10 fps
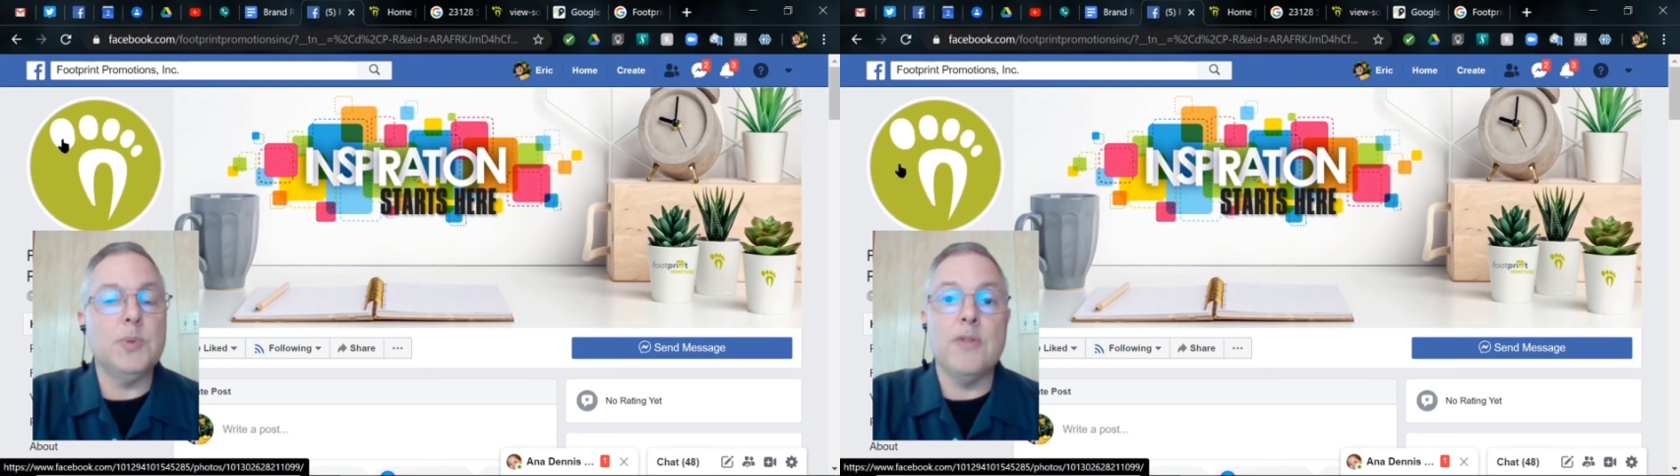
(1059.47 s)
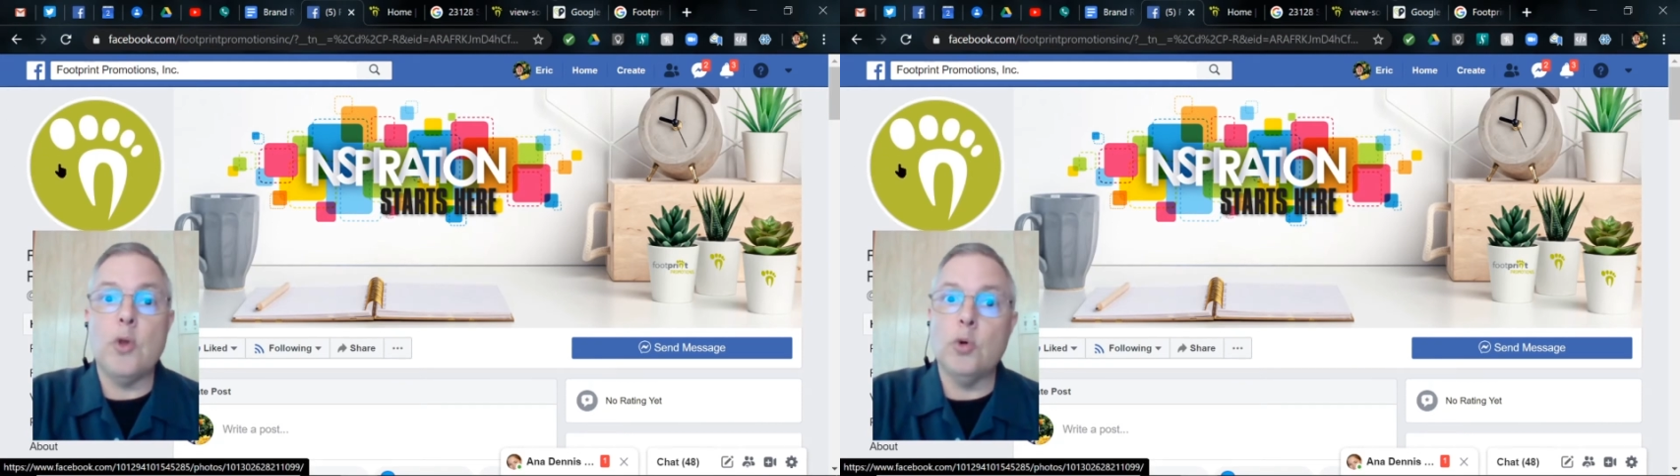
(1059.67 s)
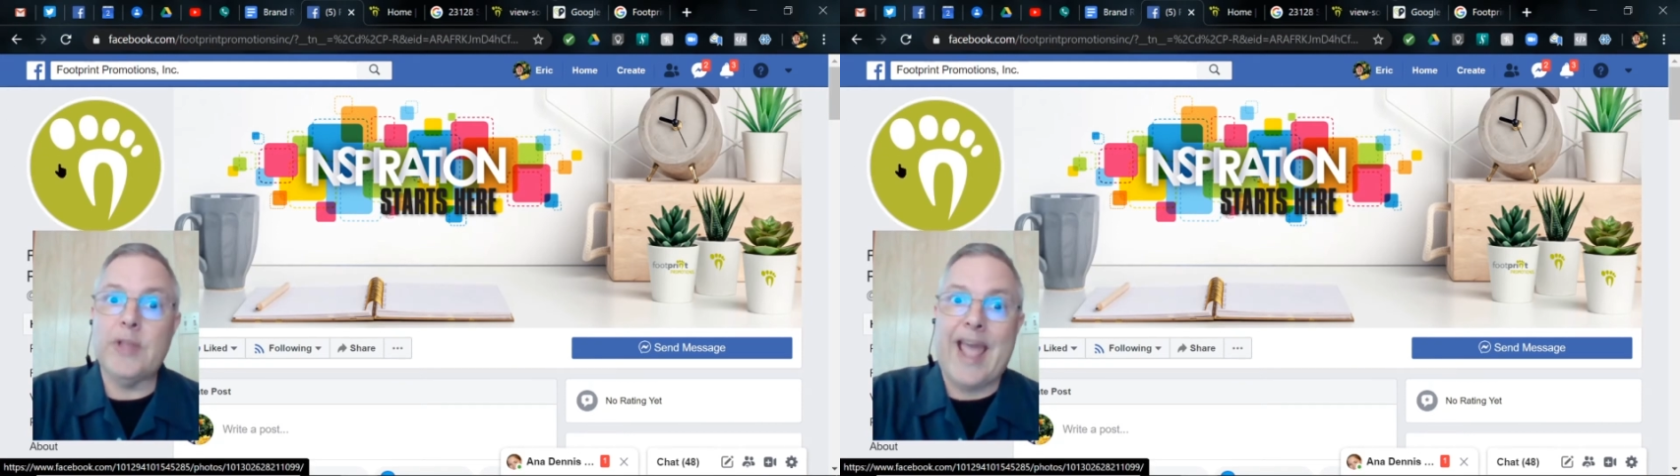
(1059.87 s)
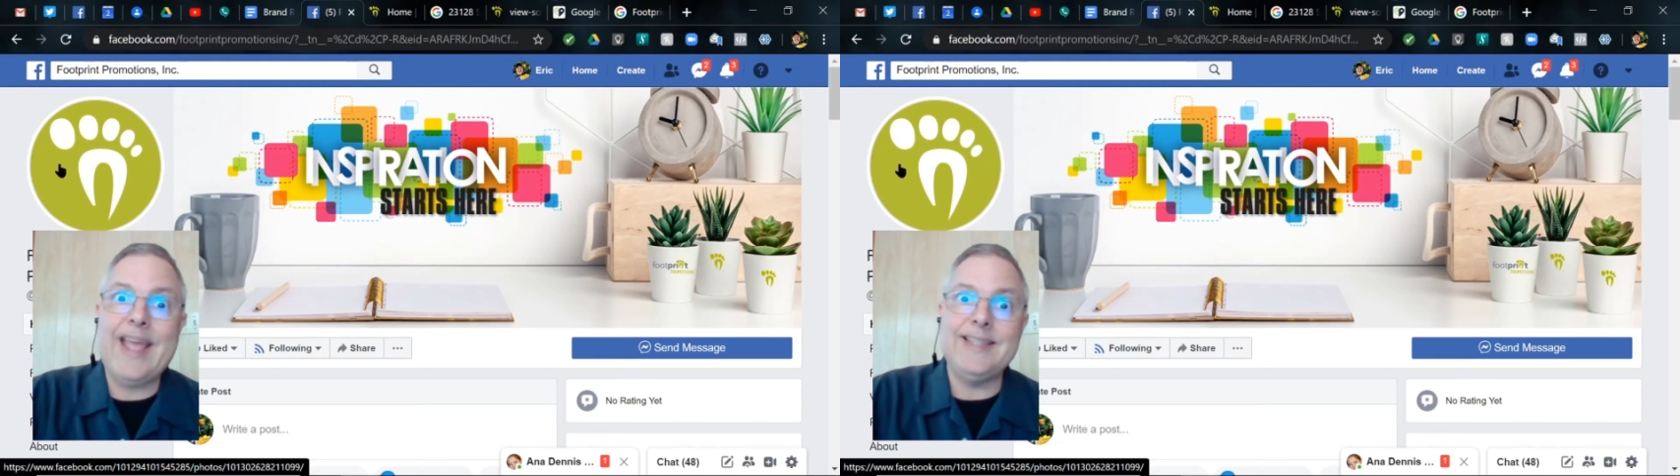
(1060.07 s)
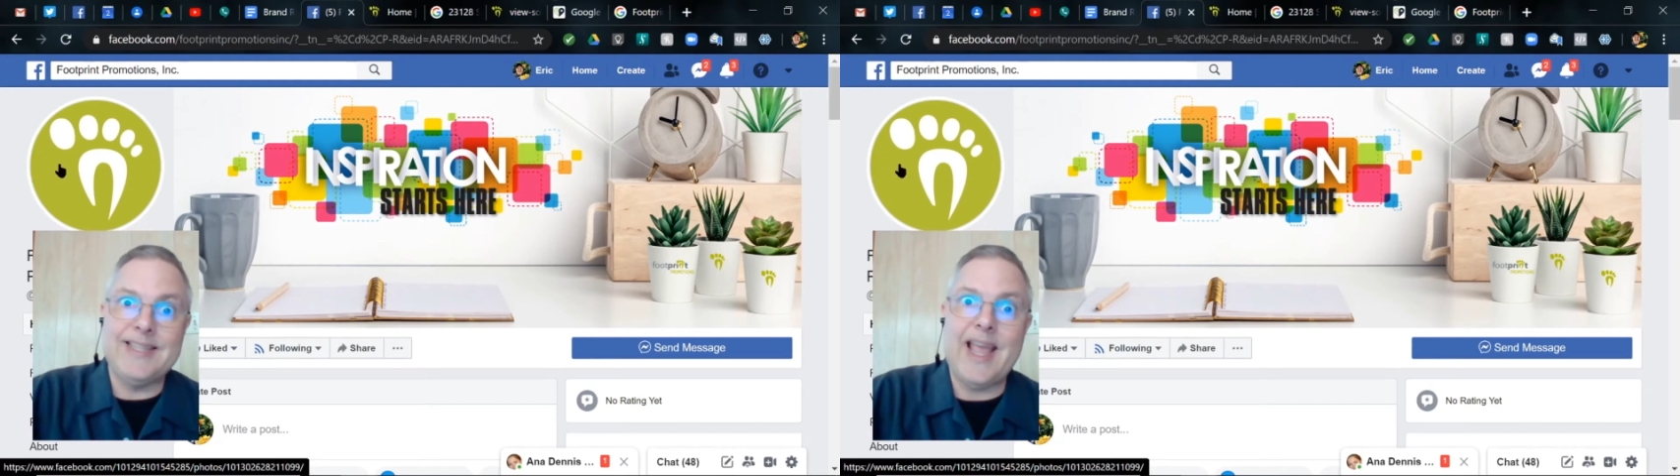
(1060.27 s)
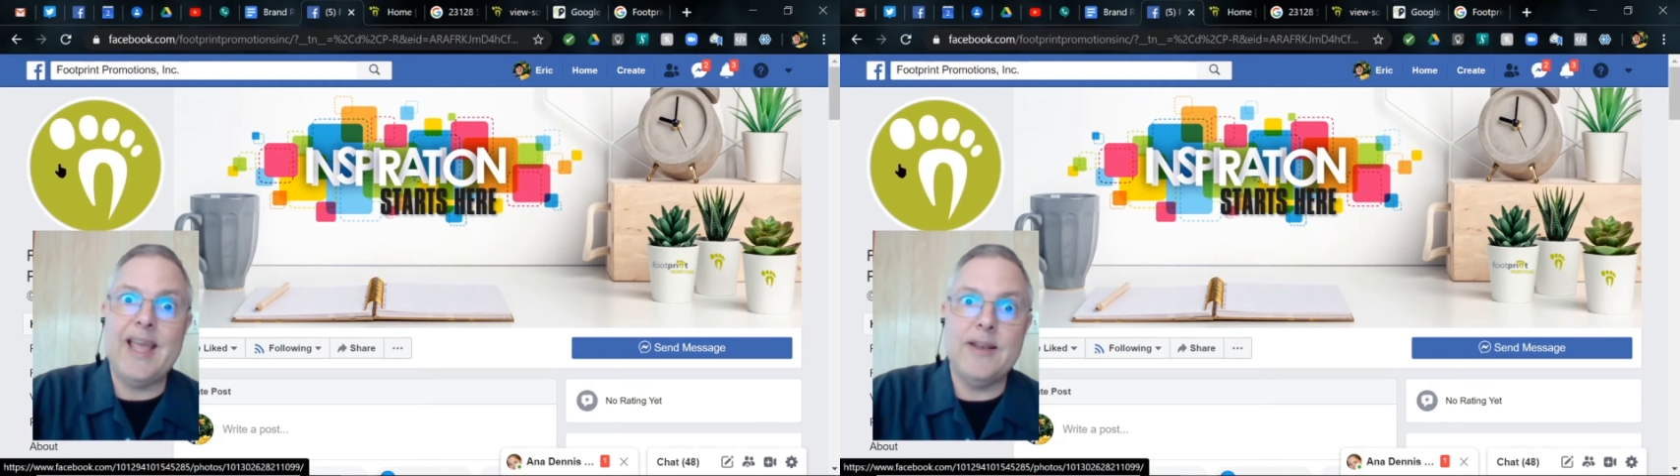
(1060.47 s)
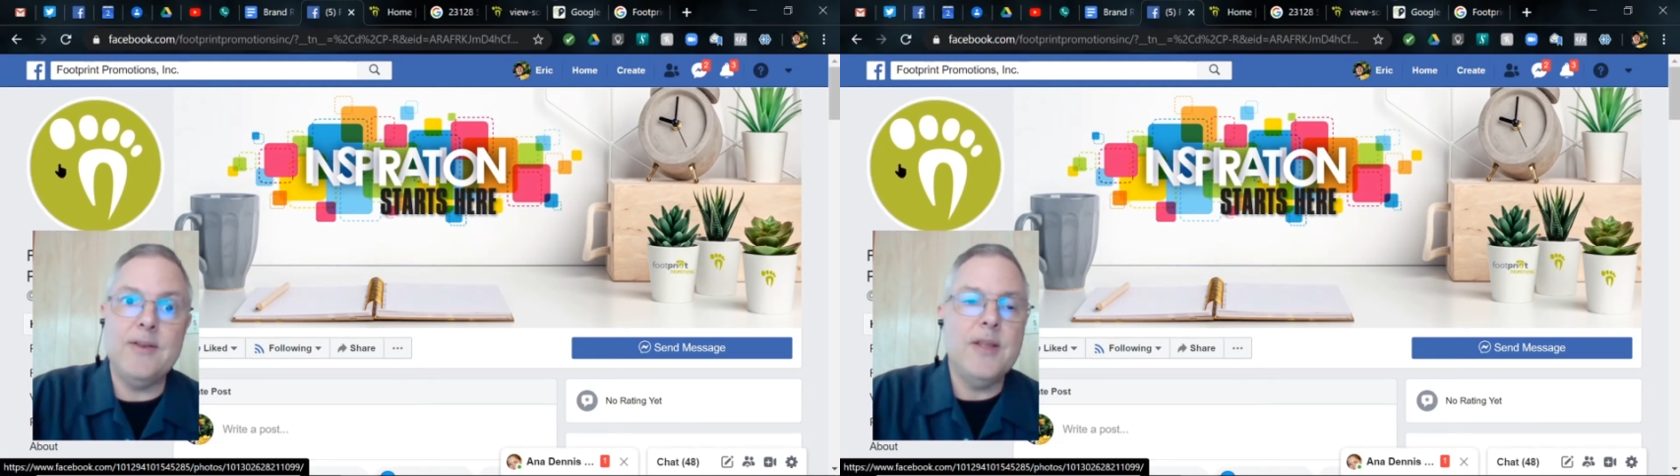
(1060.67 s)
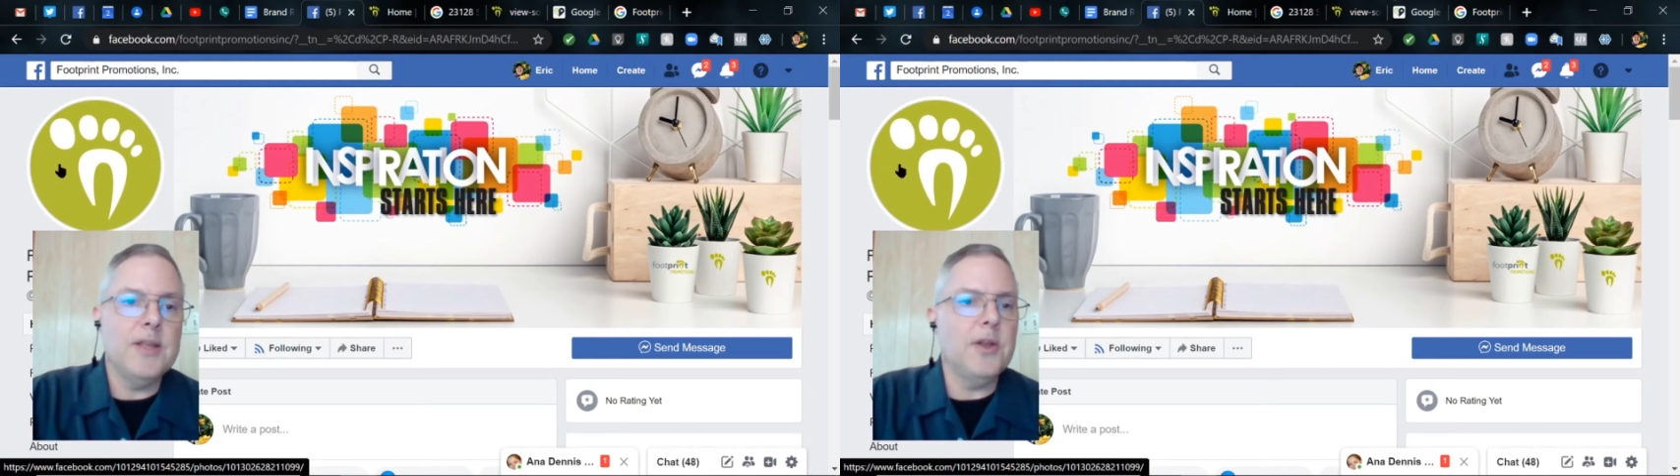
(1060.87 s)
me of the old Hank 10.